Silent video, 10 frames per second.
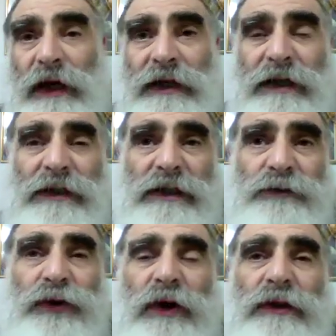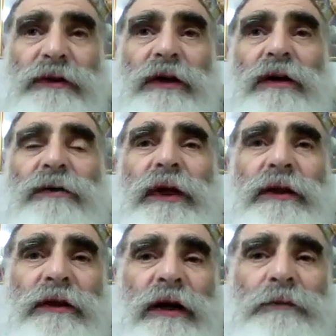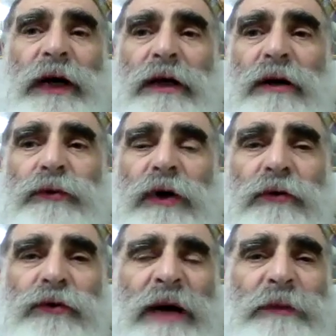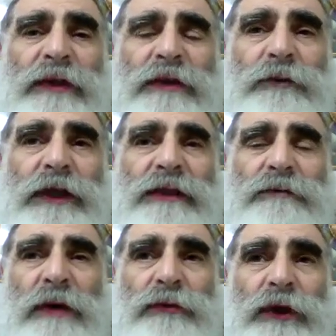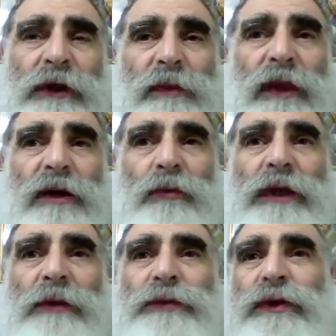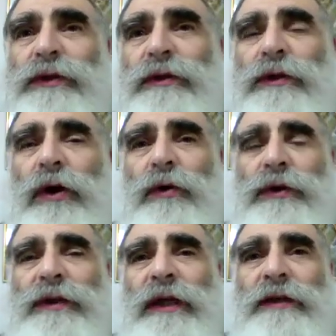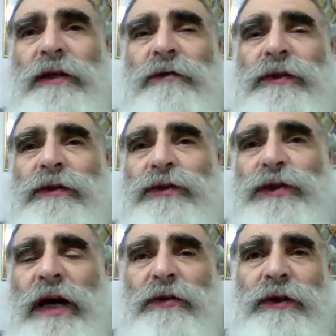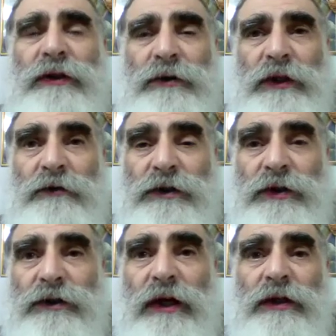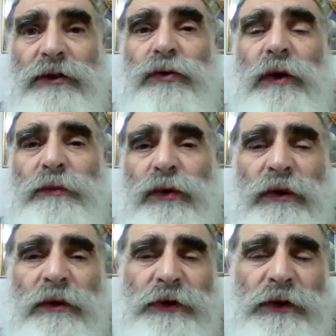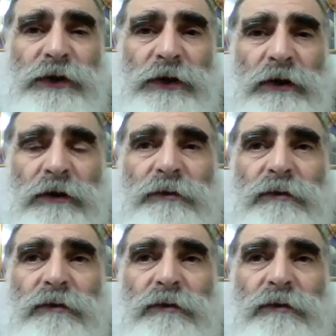And as it's brought by our rabbis of blessed memory, when a person goes and gives charity, gives tzedakah to a poor person,